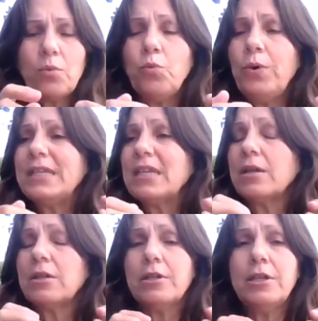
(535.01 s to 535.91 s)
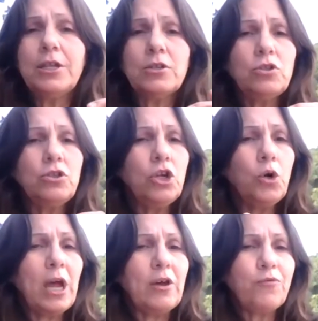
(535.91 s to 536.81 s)
with little to
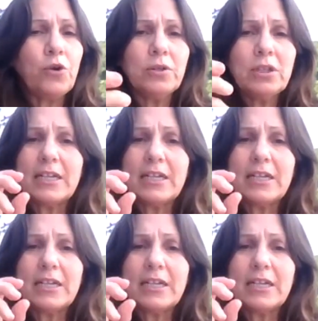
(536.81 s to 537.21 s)
no effort,